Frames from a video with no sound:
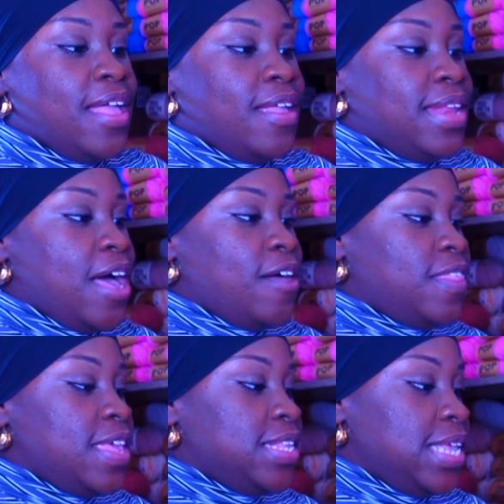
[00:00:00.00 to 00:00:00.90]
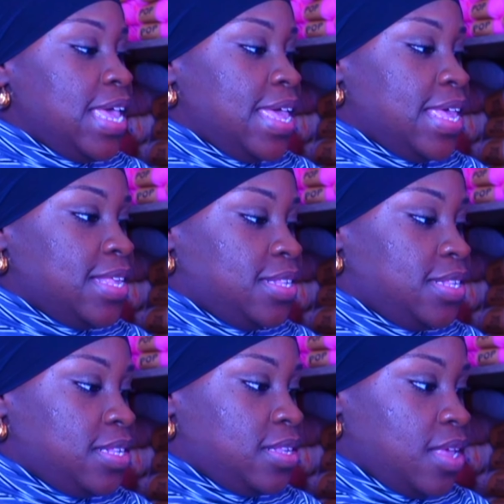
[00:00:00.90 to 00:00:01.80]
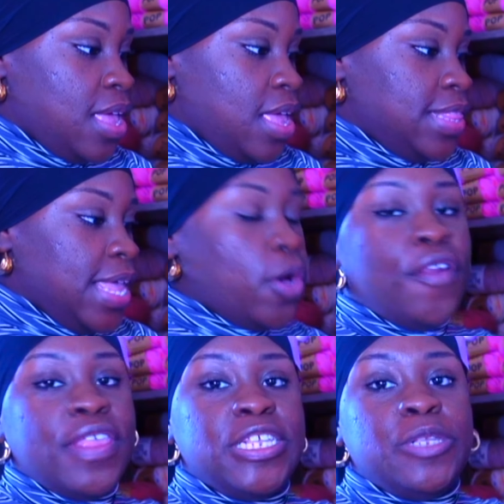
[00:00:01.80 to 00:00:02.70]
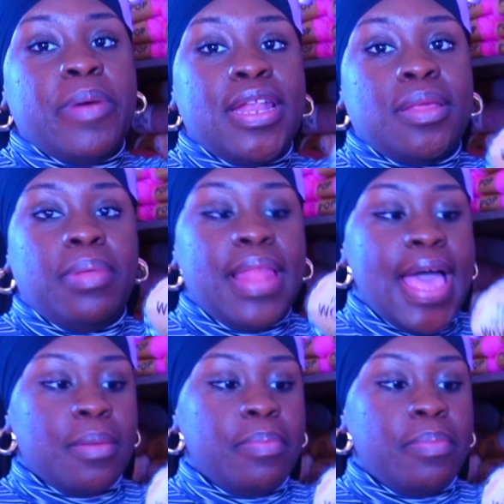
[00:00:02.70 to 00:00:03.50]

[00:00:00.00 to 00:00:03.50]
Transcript: Now this is, they call this spotted black,